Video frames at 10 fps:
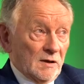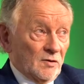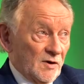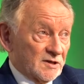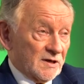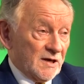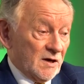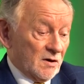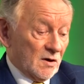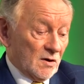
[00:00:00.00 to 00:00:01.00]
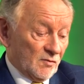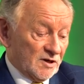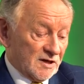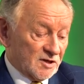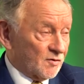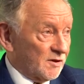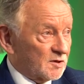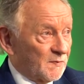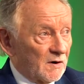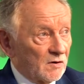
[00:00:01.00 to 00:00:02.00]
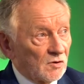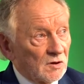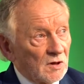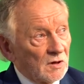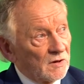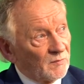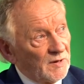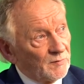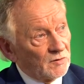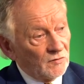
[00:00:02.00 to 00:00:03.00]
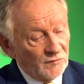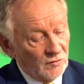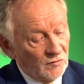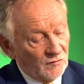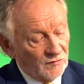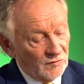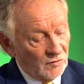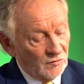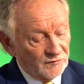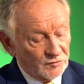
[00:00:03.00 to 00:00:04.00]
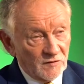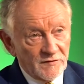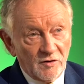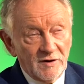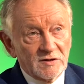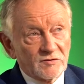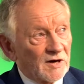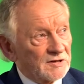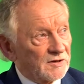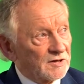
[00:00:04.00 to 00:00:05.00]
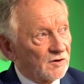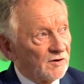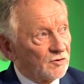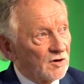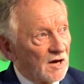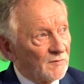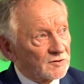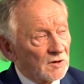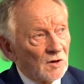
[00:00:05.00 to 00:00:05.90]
in recent here recent history in this part of the world there are people who've who've, who've suffered great tragedies and great dramas,